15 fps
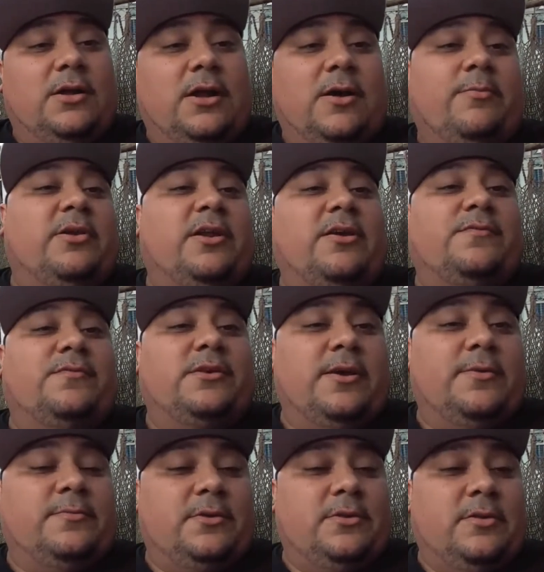playoffs
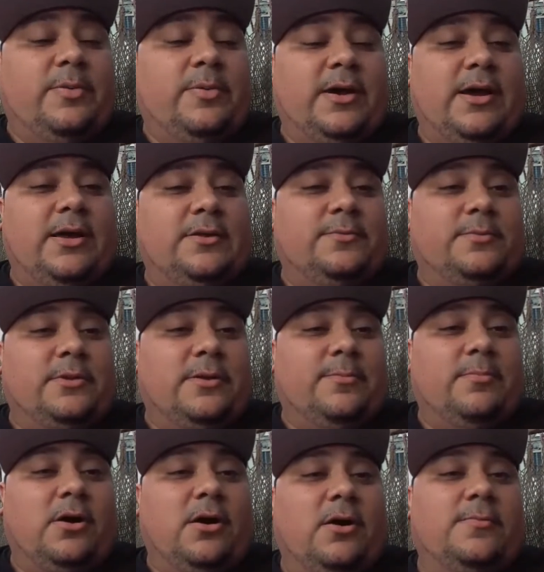games in the past with a
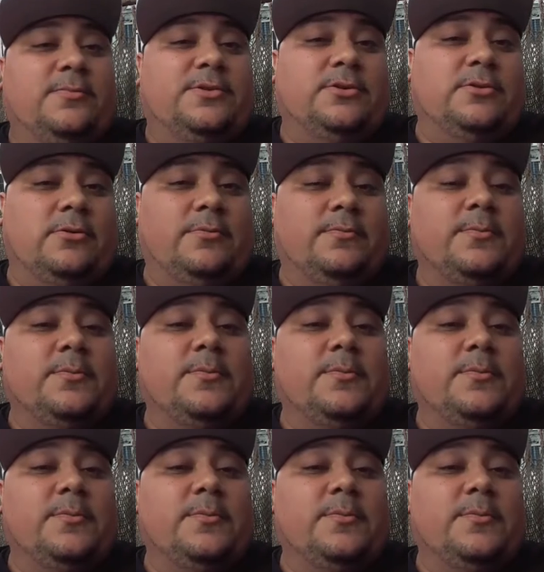bomb, so